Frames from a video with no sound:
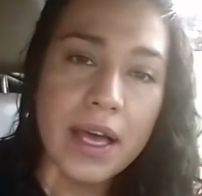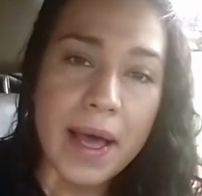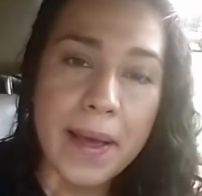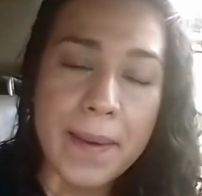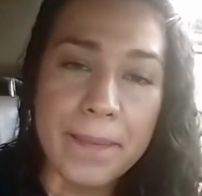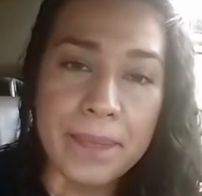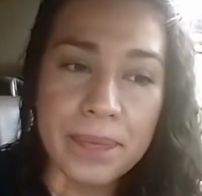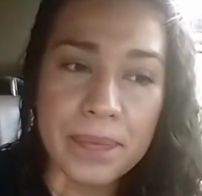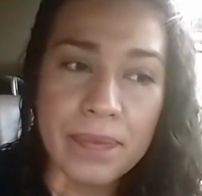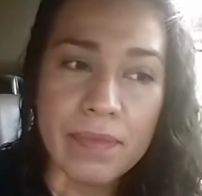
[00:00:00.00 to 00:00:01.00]
Um,
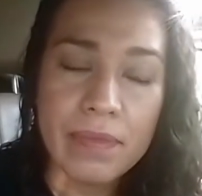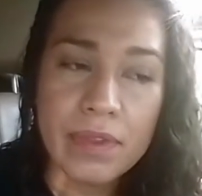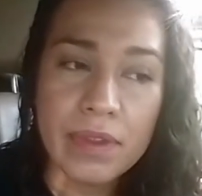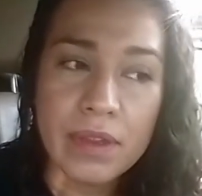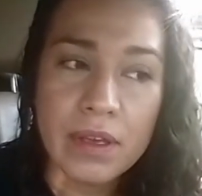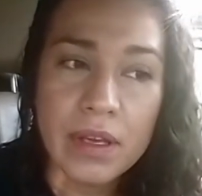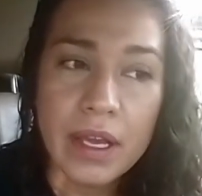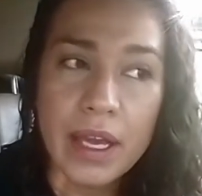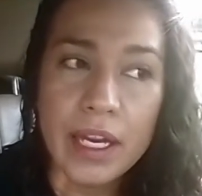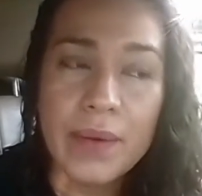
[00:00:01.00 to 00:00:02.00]

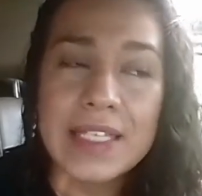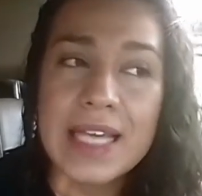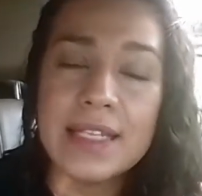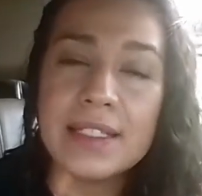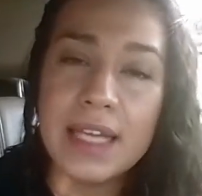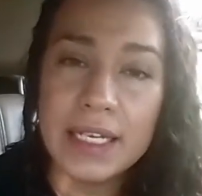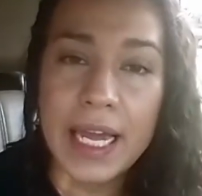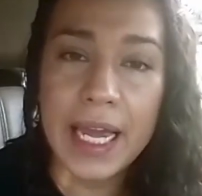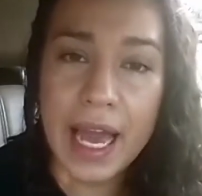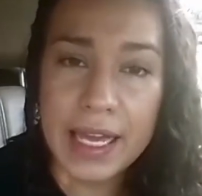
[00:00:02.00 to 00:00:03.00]
anyways, that
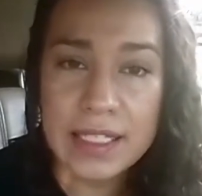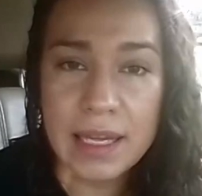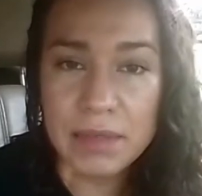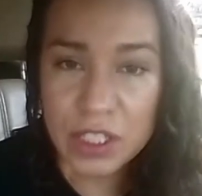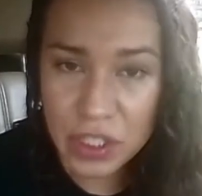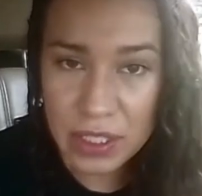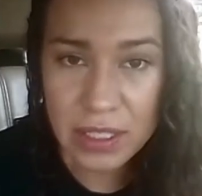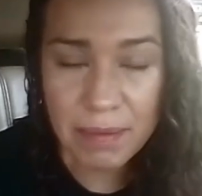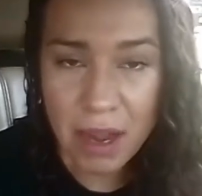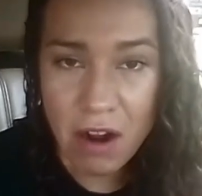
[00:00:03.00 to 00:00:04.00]
Sunday I accepted
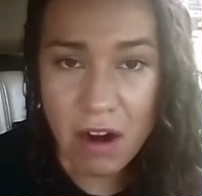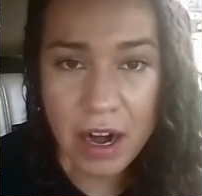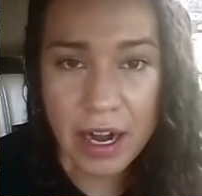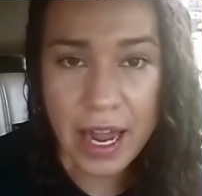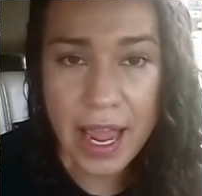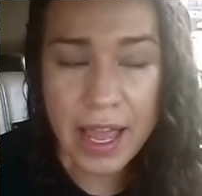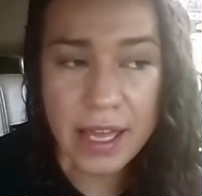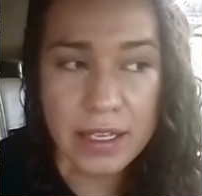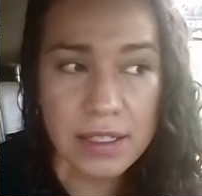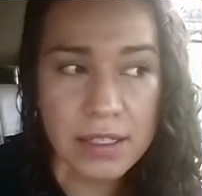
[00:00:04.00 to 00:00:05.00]
Jesus in my heart
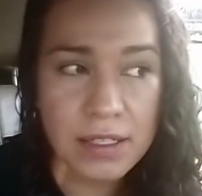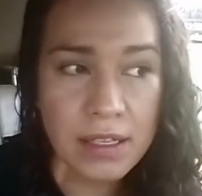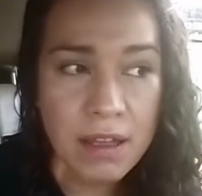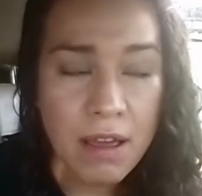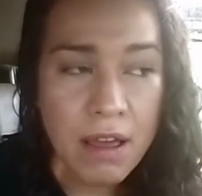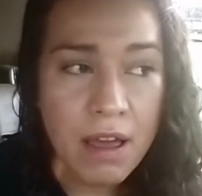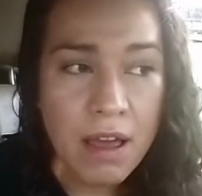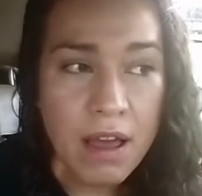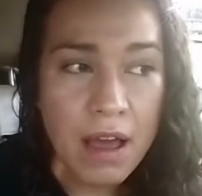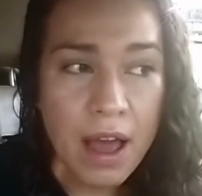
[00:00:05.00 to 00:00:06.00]
and
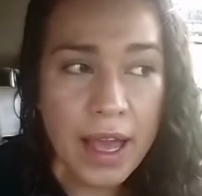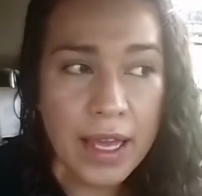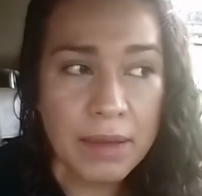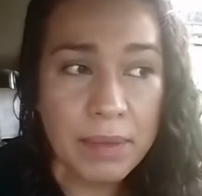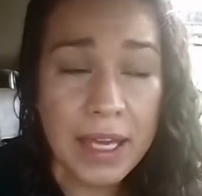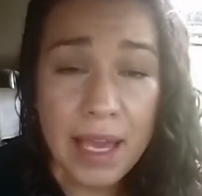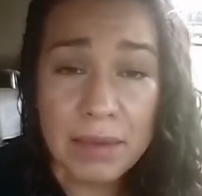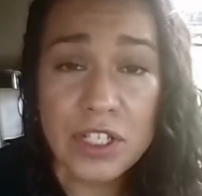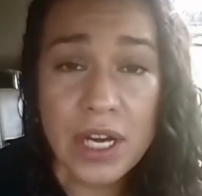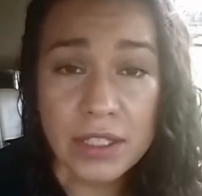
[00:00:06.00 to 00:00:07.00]
I
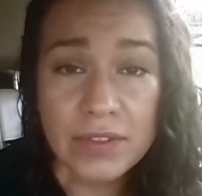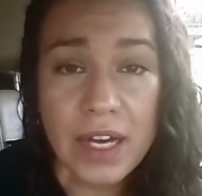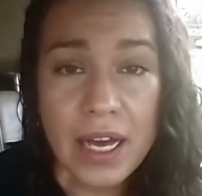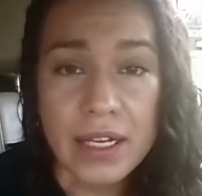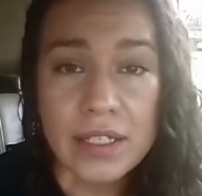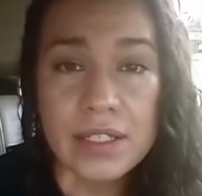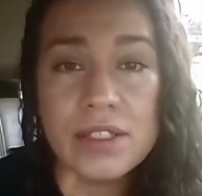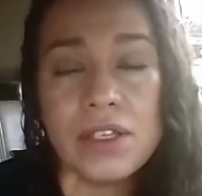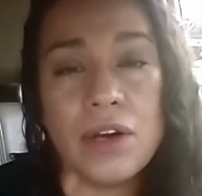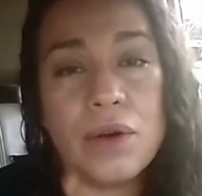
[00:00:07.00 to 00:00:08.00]
became a child of God.
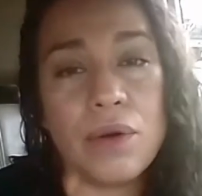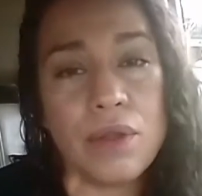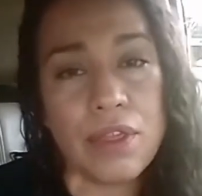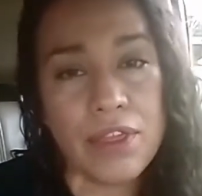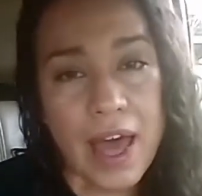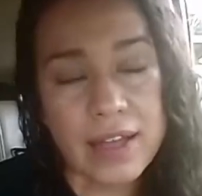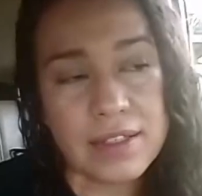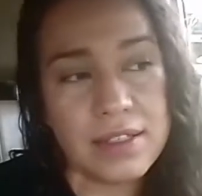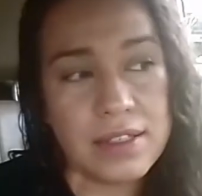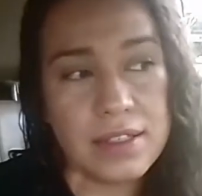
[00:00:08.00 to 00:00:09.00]
So
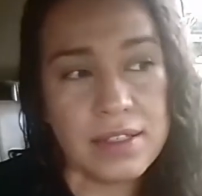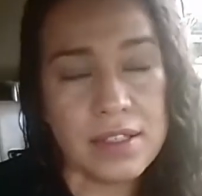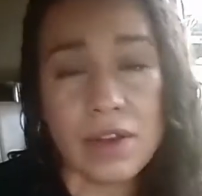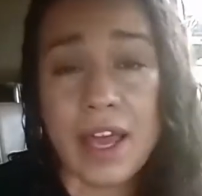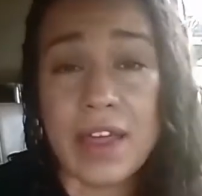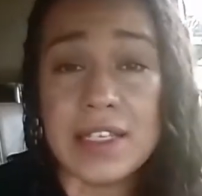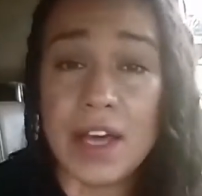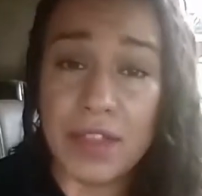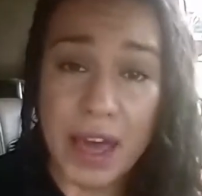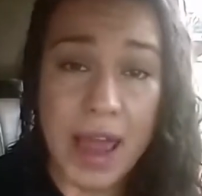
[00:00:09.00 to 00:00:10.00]
that's, so yeah, that's
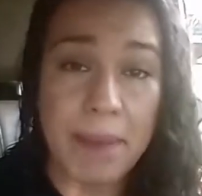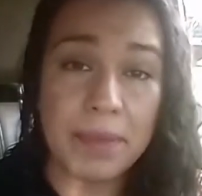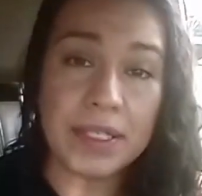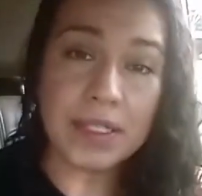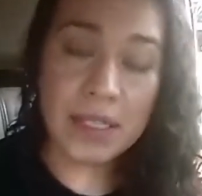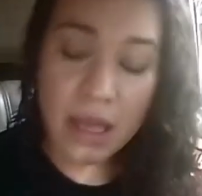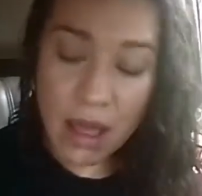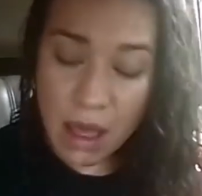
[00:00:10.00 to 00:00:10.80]
how that happened.